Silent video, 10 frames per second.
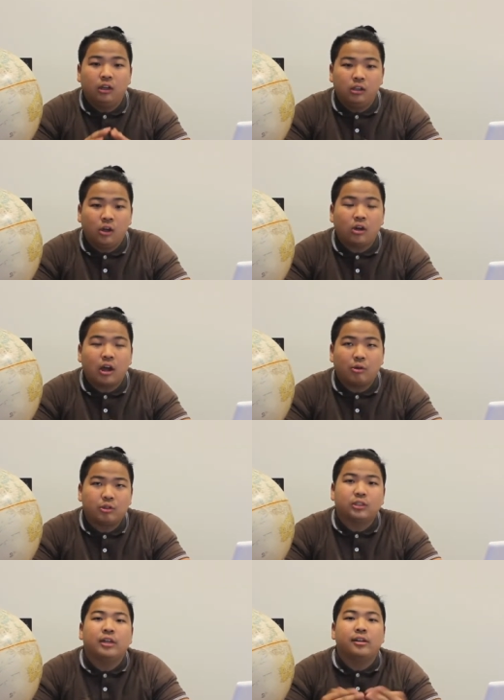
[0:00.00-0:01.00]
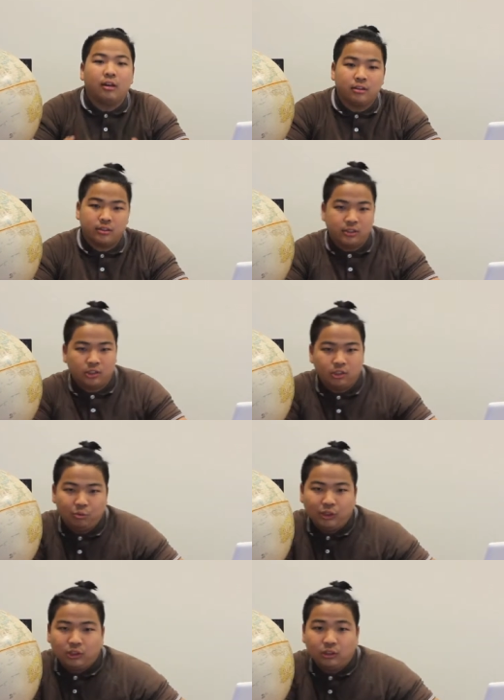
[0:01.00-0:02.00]
long hours, and other
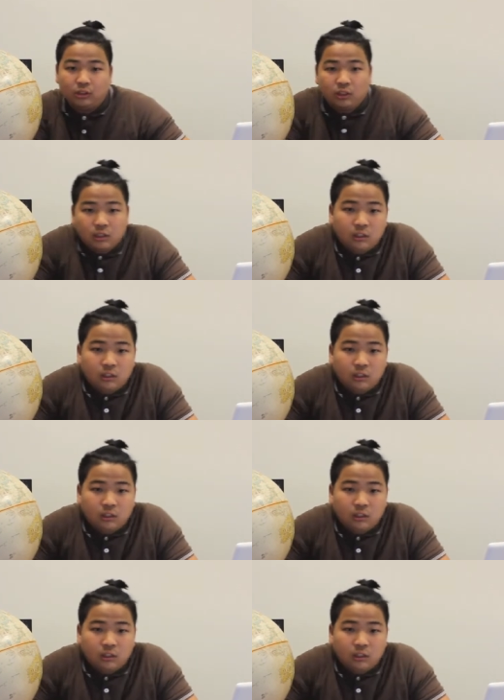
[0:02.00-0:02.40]
situations.